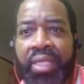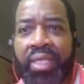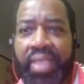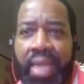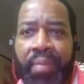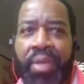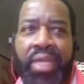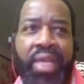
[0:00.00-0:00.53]
It's
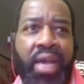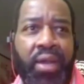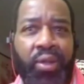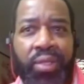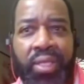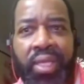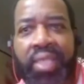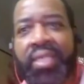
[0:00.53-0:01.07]
not
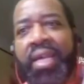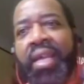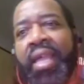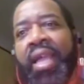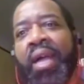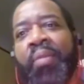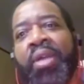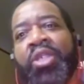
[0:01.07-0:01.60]
McDonald's. It's not
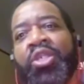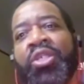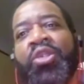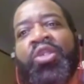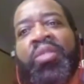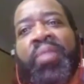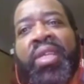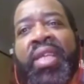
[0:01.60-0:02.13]
like I'm
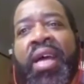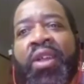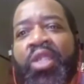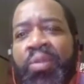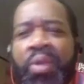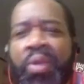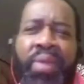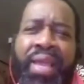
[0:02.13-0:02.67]
introducing McDonald's
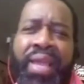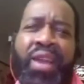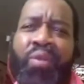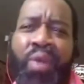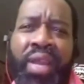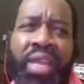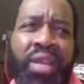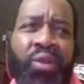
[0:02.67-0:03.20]
and people are like, I don't
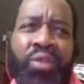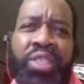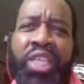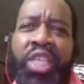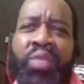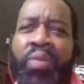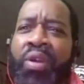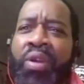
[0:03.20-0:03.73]
want to eat no
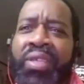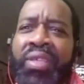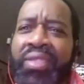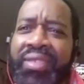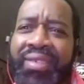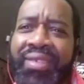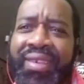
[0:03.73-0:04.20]
cheeseburgers.